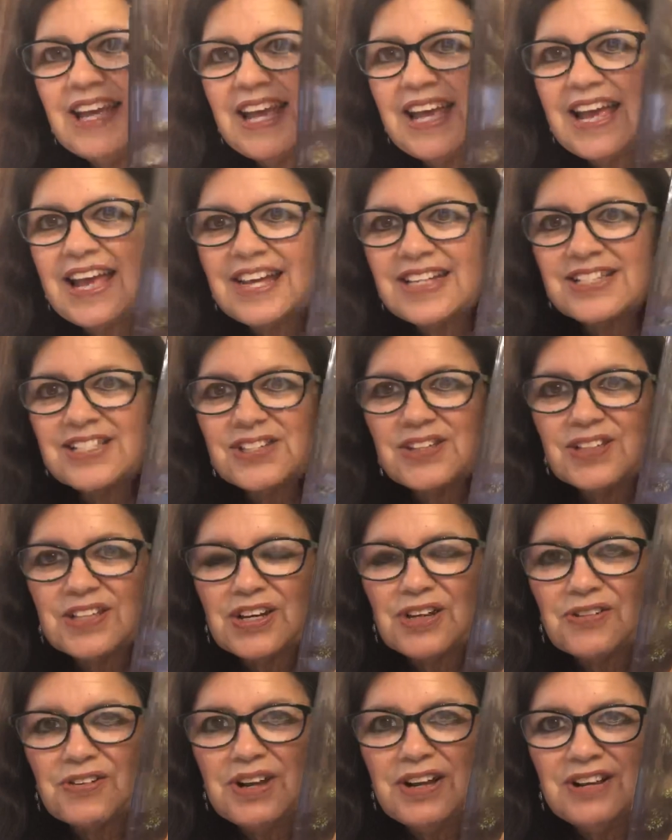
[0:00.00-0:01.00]
Hansel
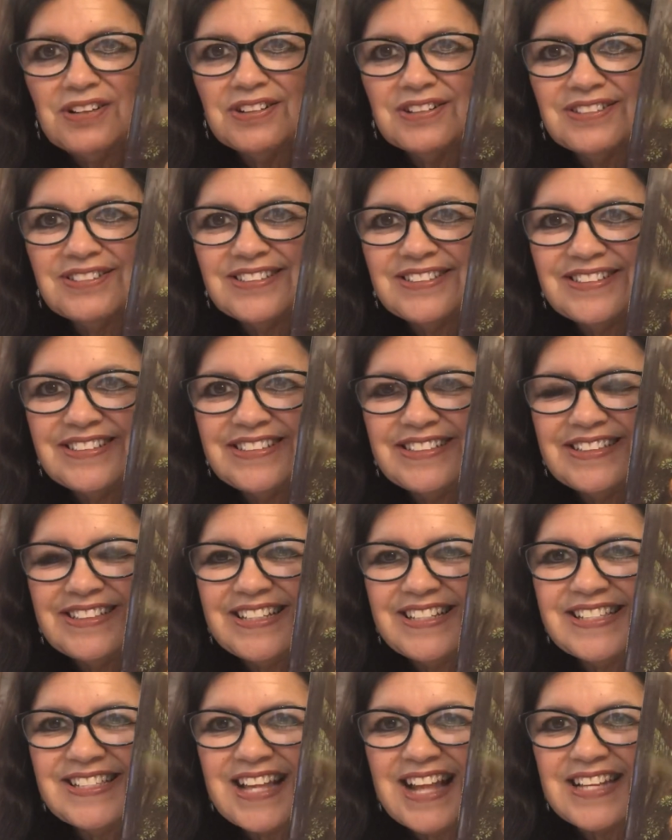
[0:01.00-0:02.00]
and Gretel?
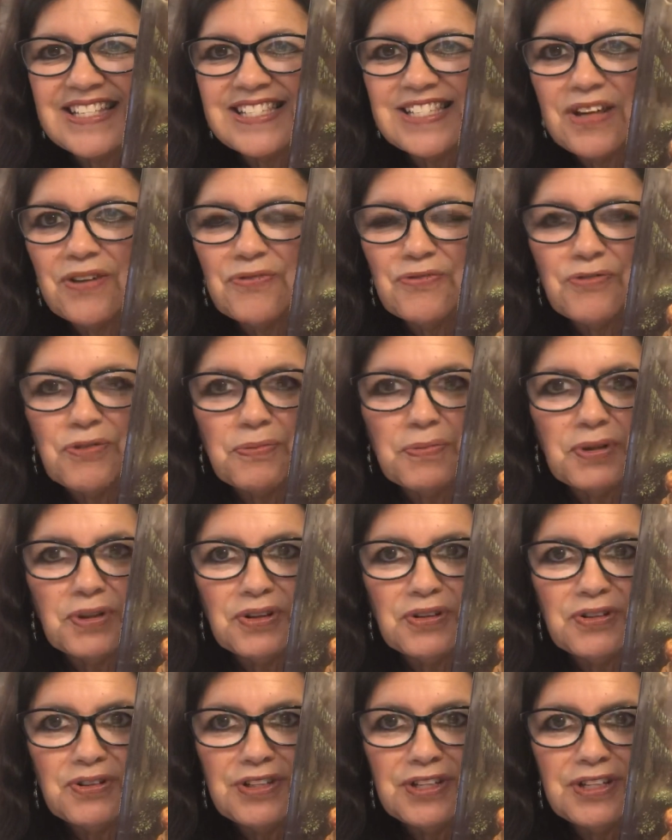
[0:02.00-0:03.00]
Does that sound
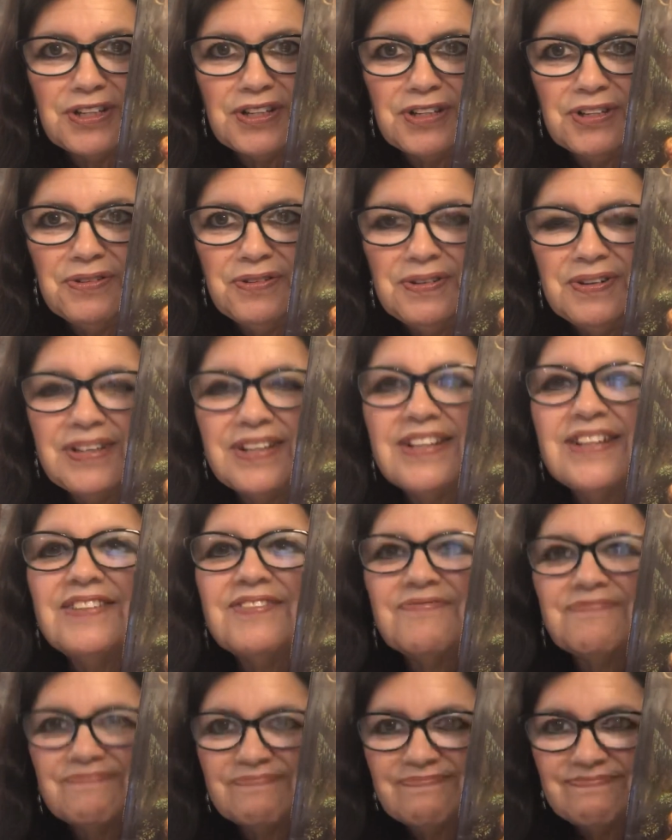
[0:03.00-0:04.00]
familiar to you?
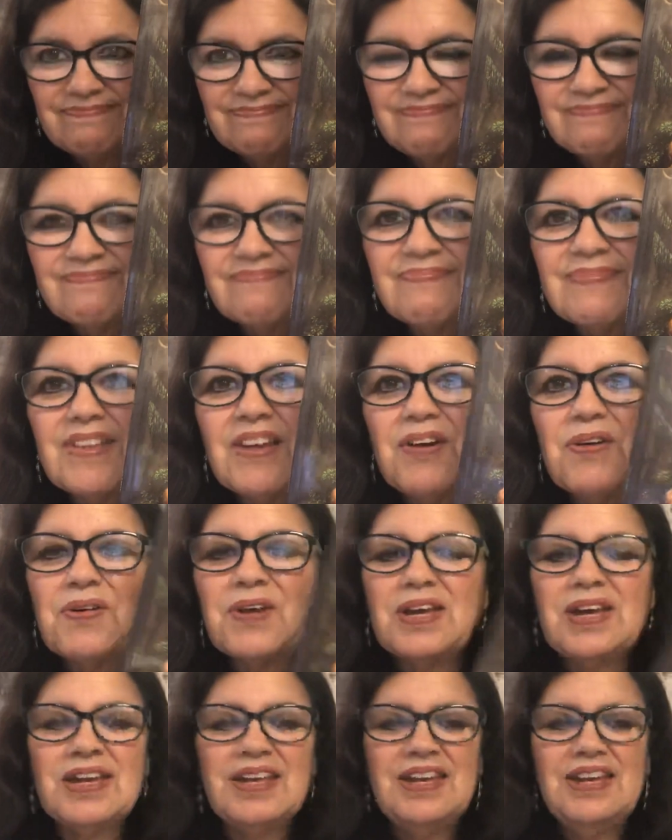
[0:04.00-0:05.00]

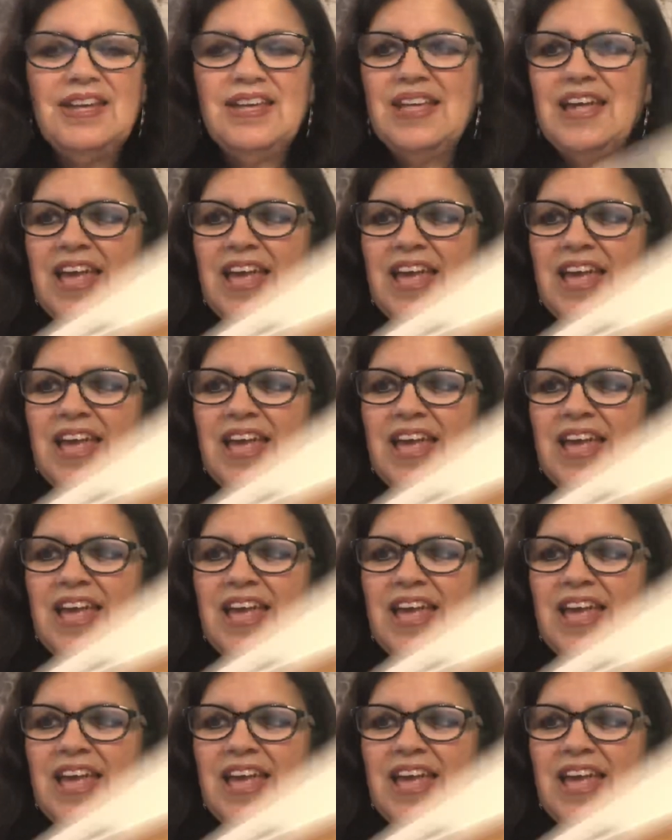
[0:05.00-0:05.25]
Okay.